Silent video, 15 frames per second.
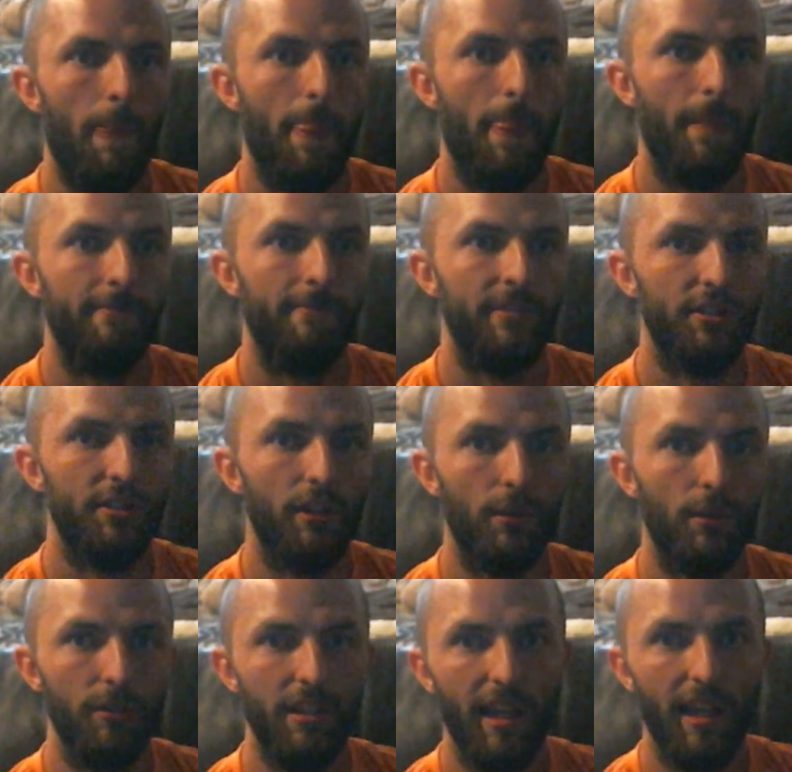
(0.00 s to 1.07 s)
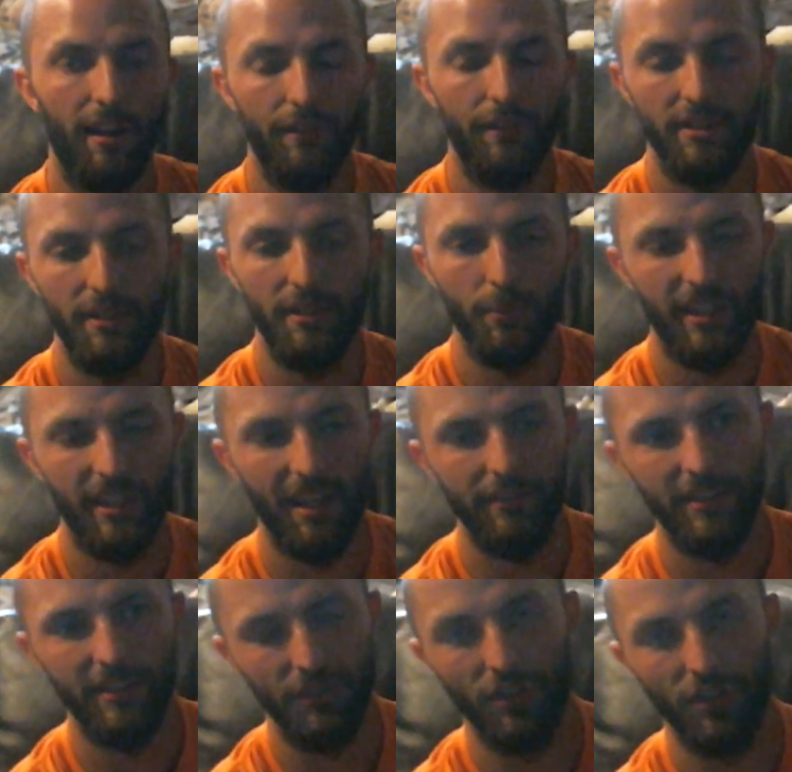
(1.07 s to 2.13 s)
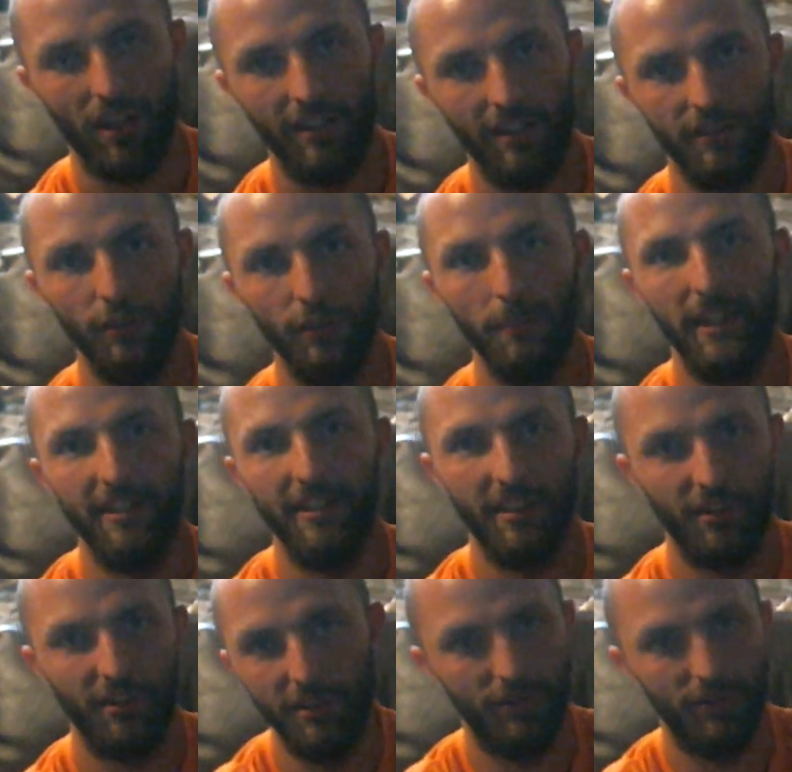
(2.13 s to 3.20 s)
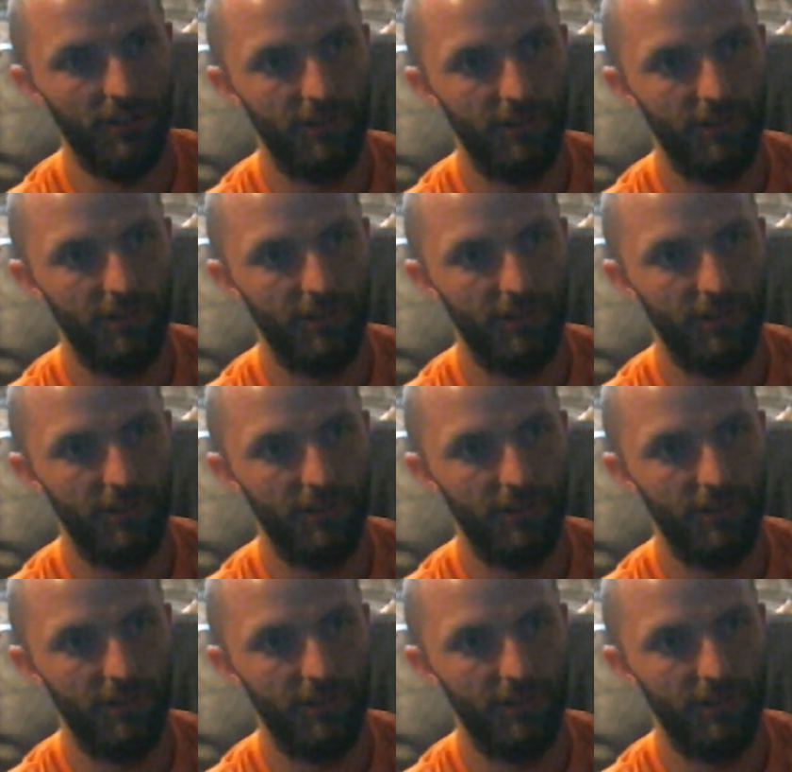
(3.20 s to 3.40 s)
So yeah, obviously we can't really draw too many conclusions from